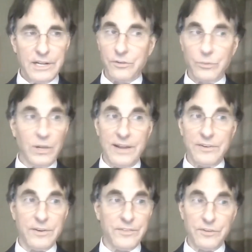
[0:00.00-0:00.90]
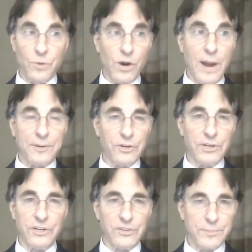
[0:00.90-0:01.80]
And he goes, well, I had, there's more
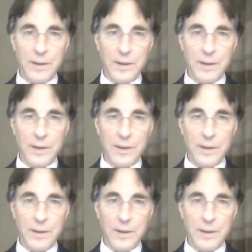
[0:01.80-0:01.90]
opportunities.